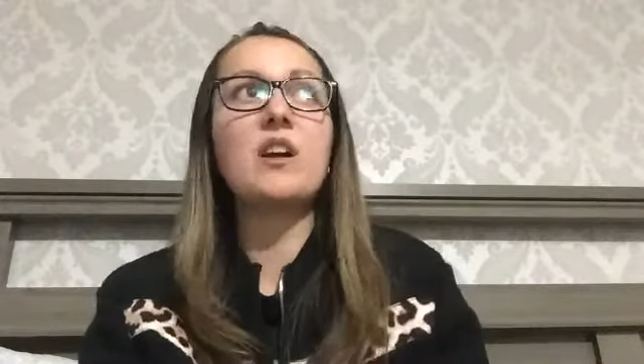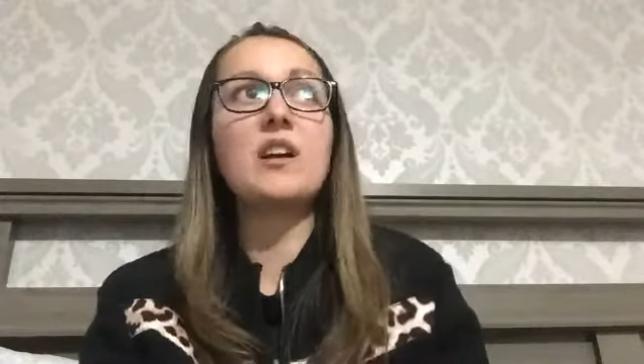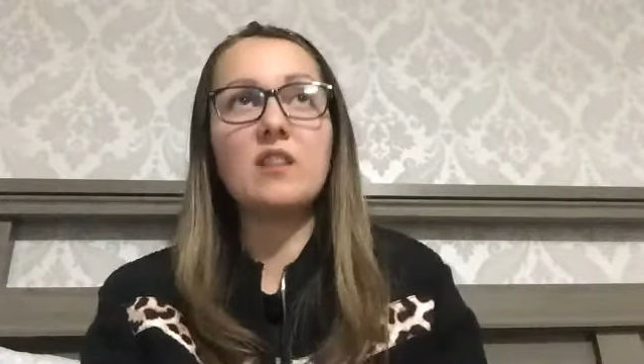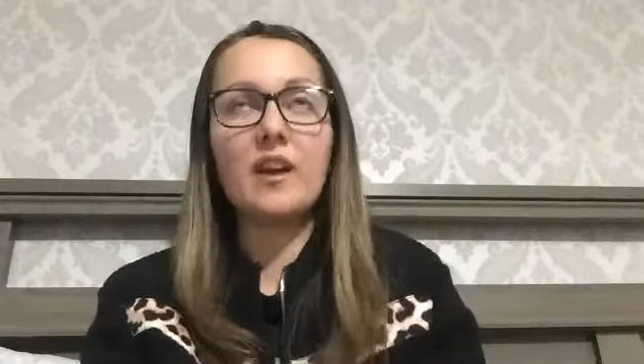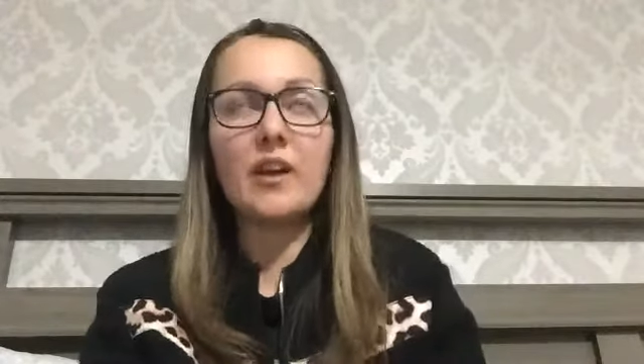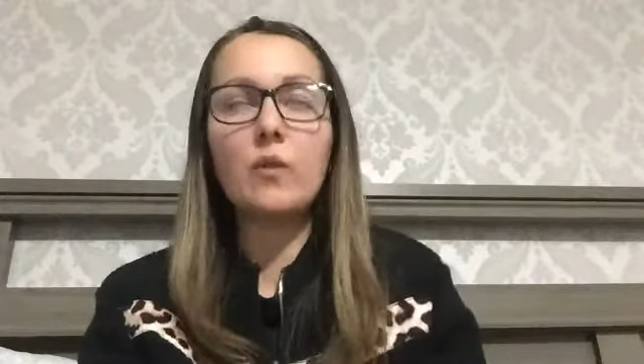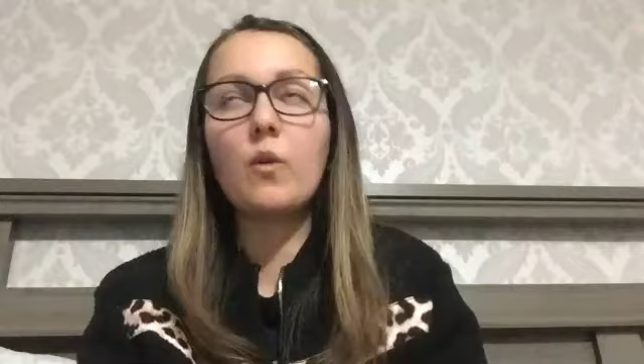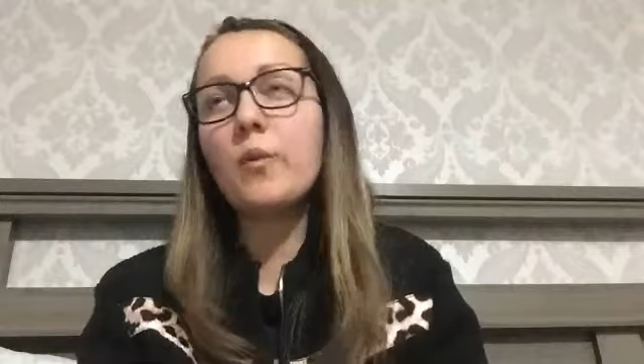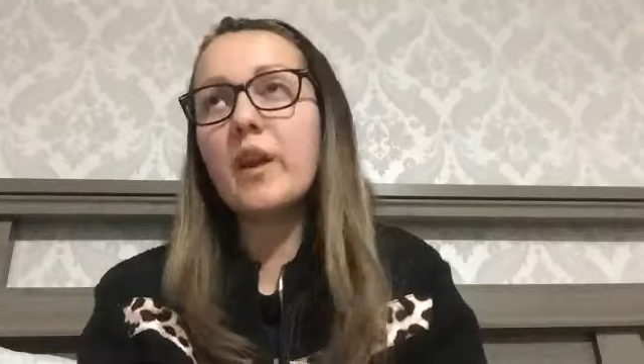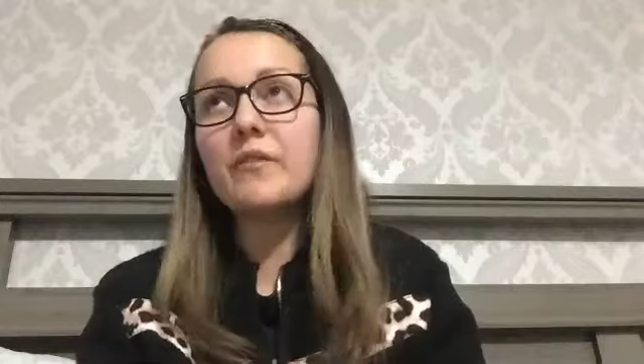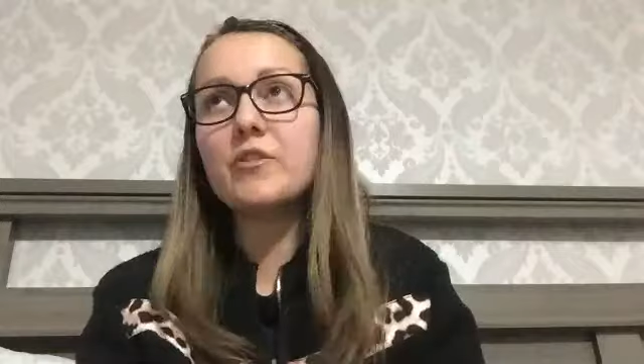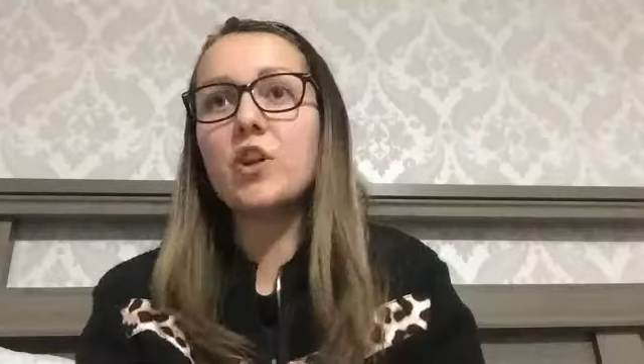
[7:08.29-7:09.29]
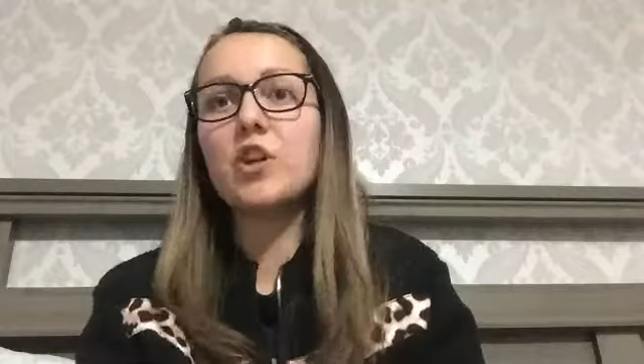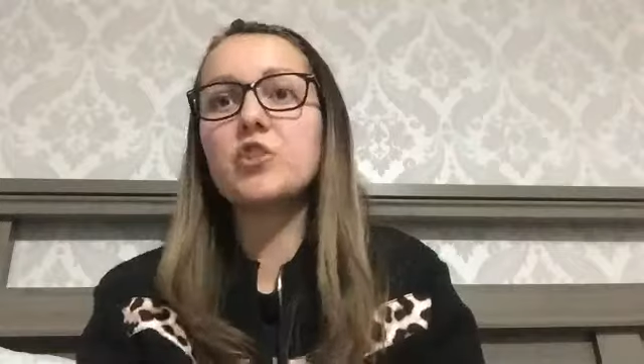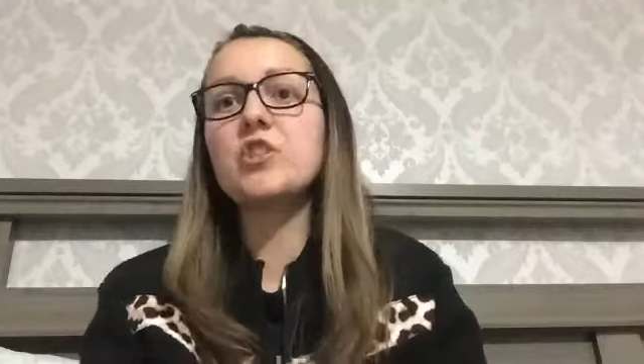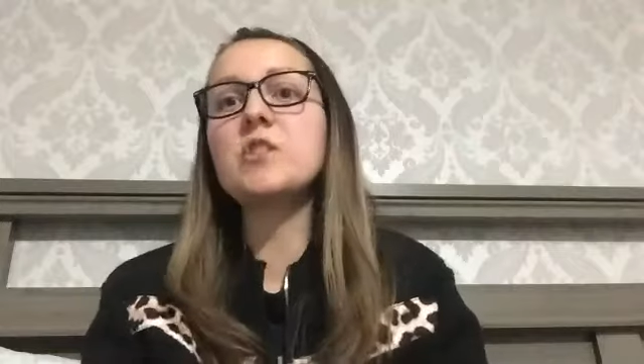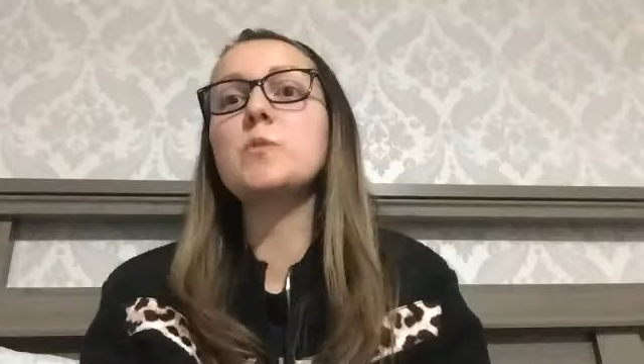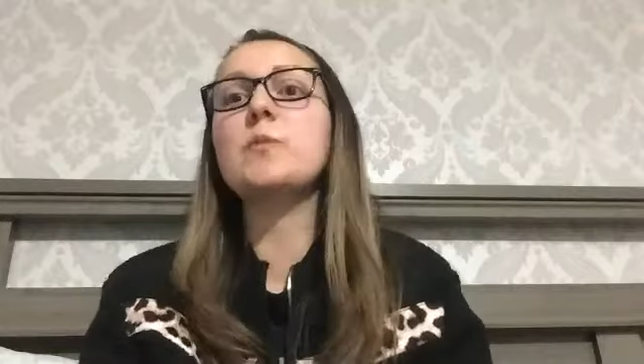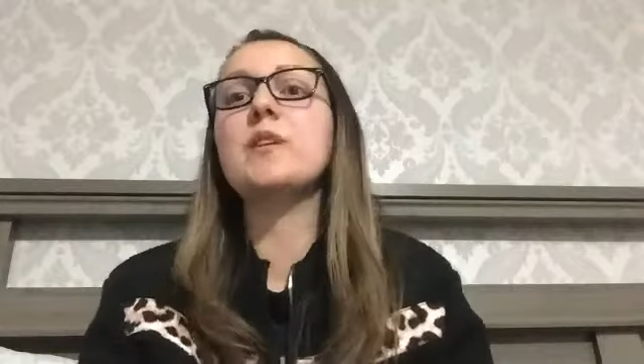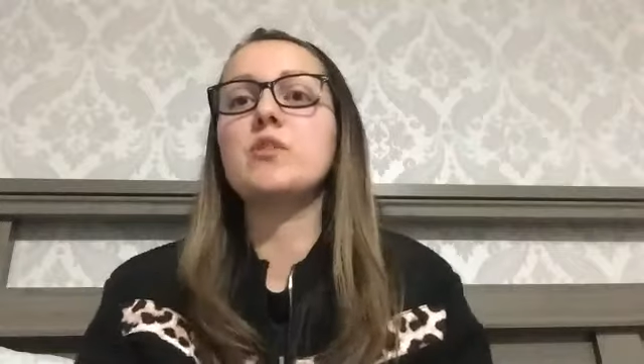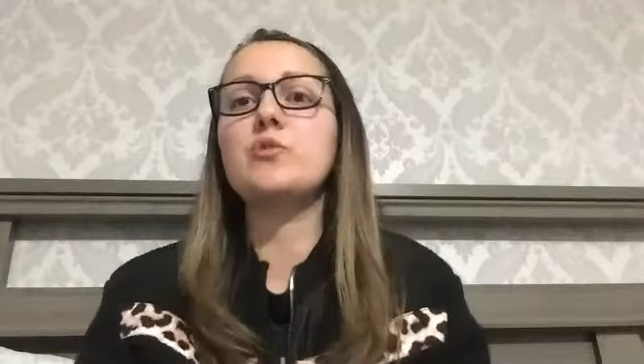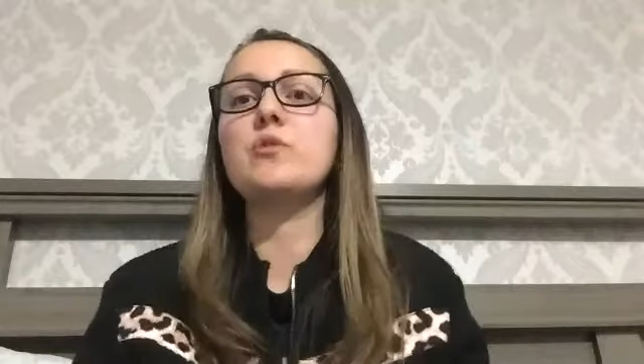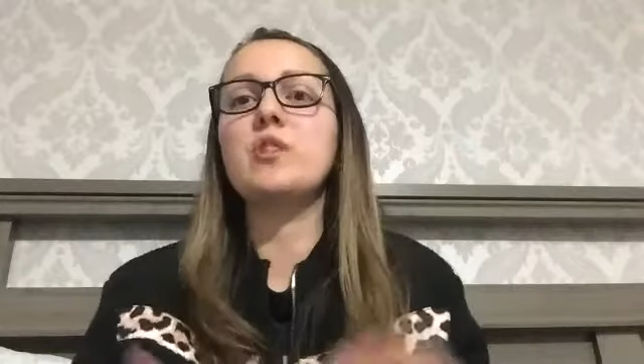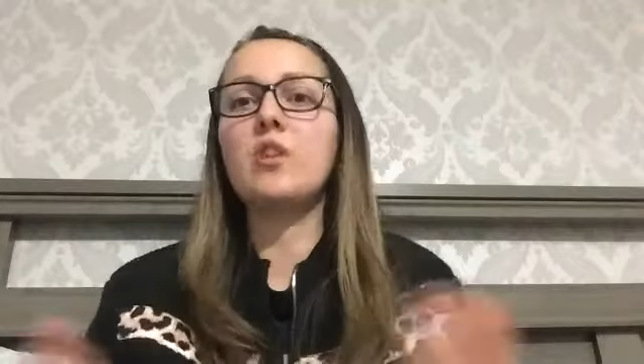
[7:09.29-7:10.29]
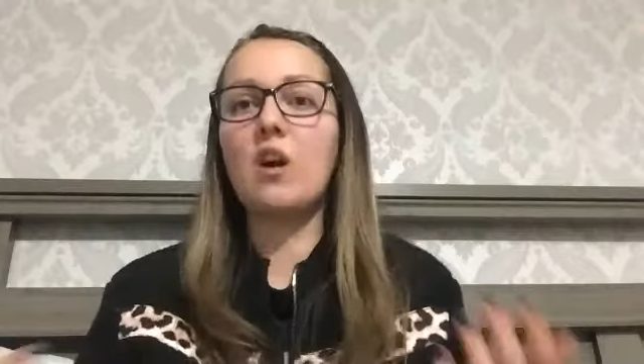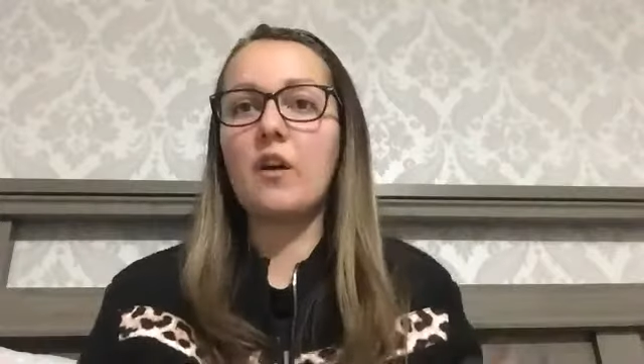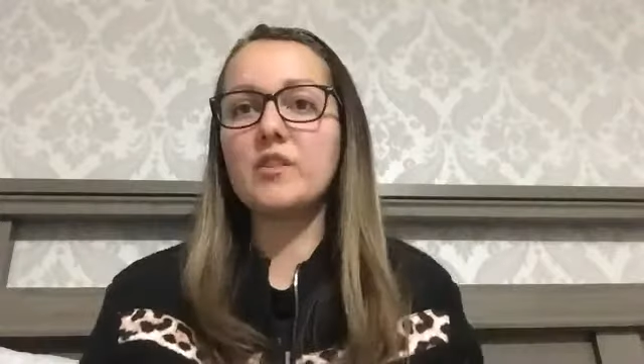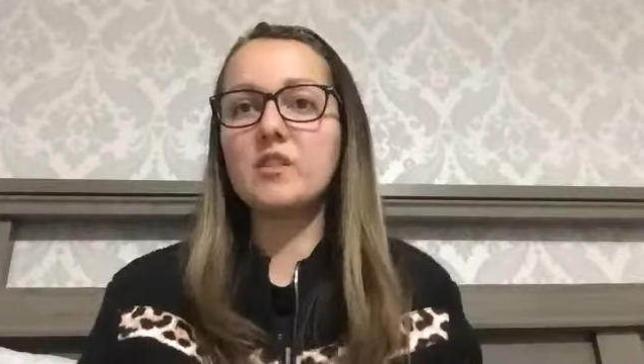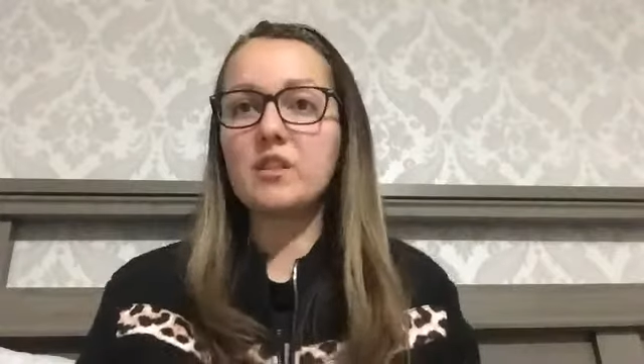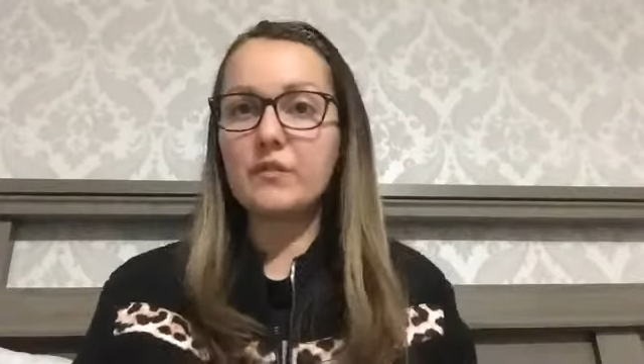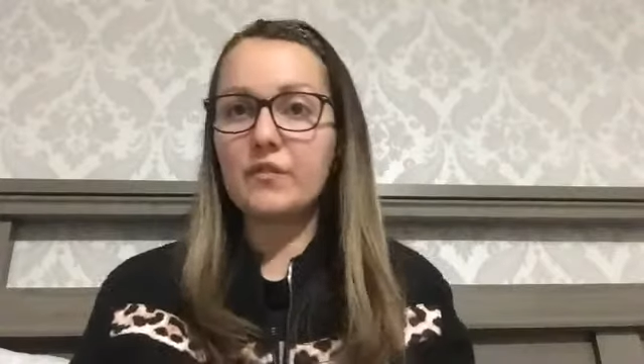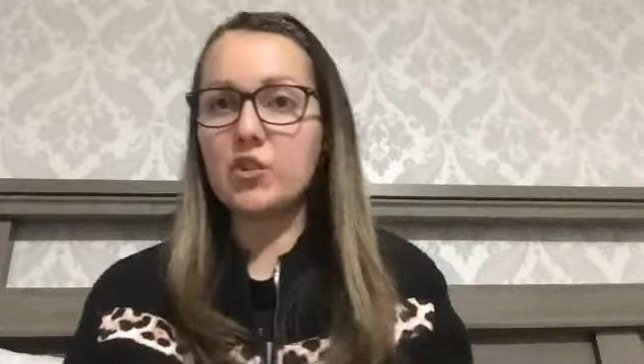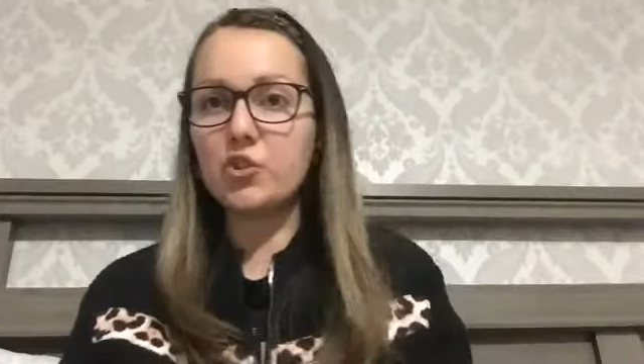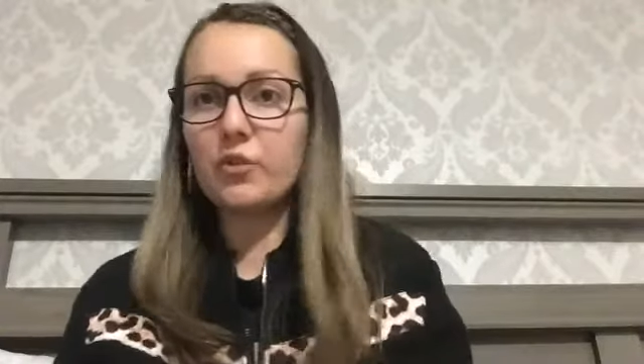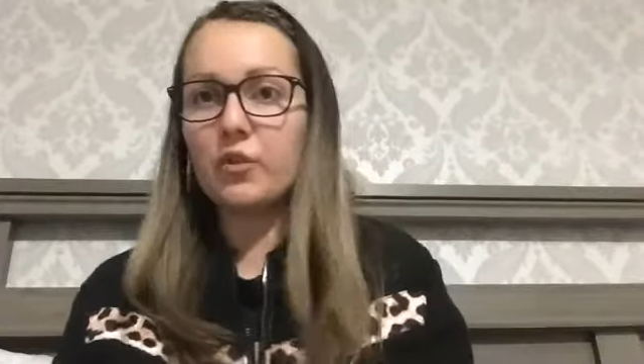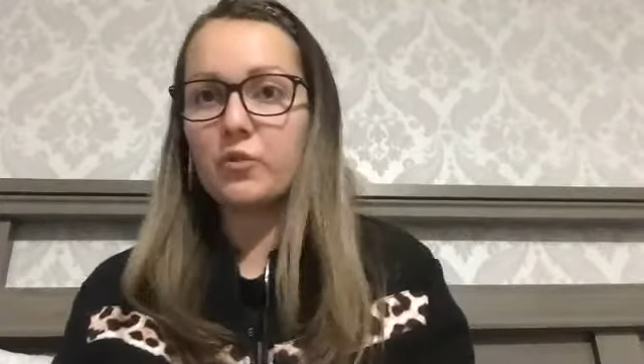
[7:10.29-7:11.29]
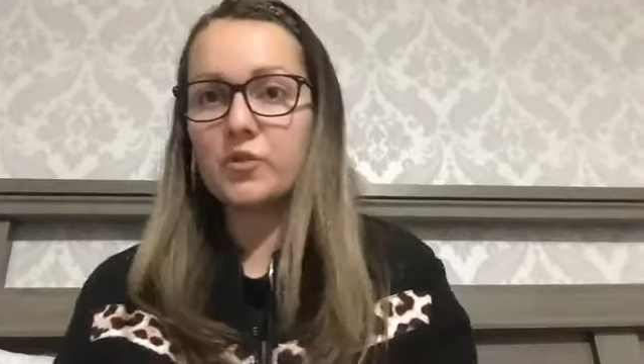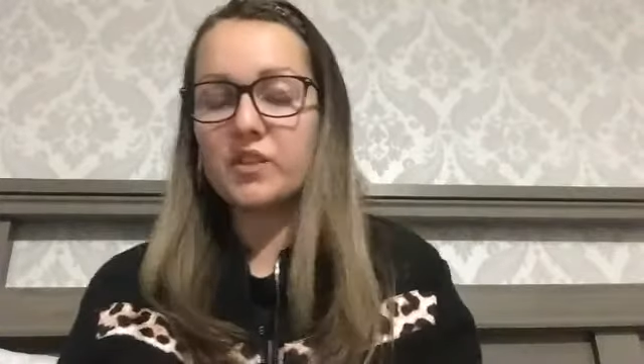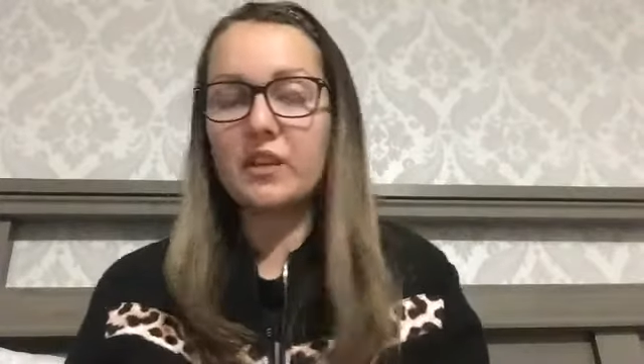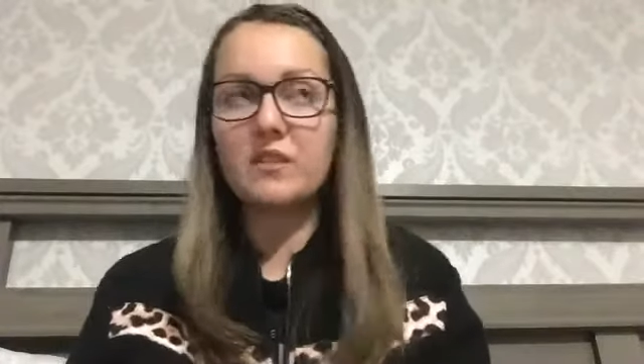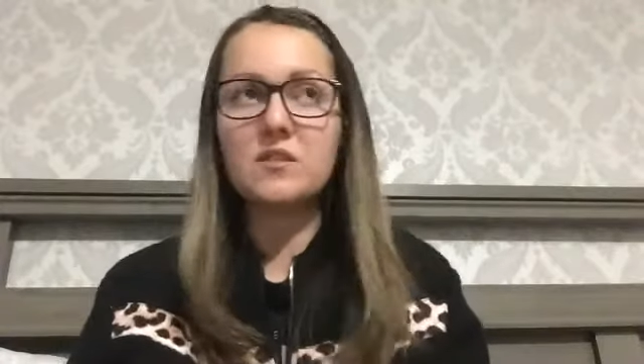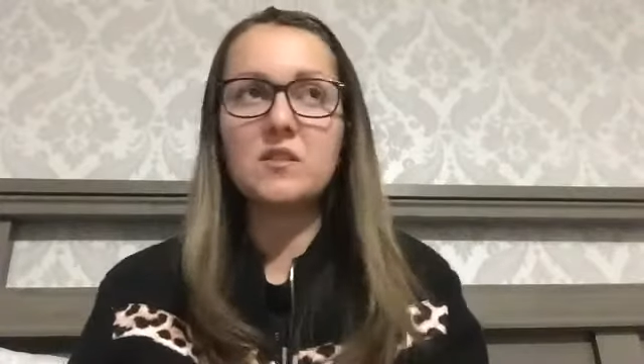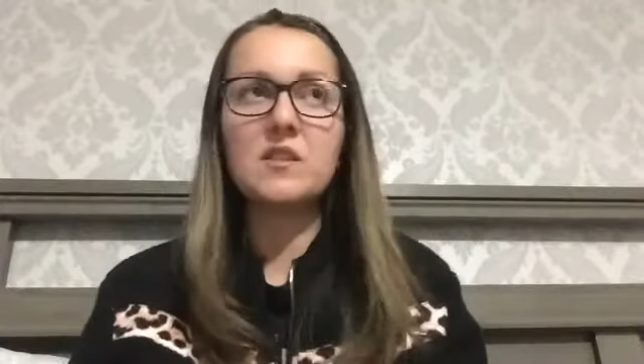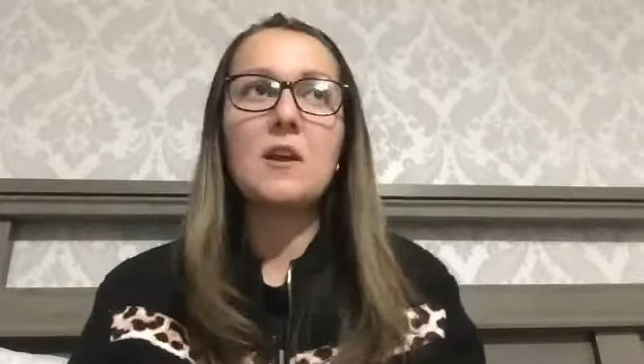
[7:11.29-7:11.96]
I like when we have launches because you can obviously feature those things,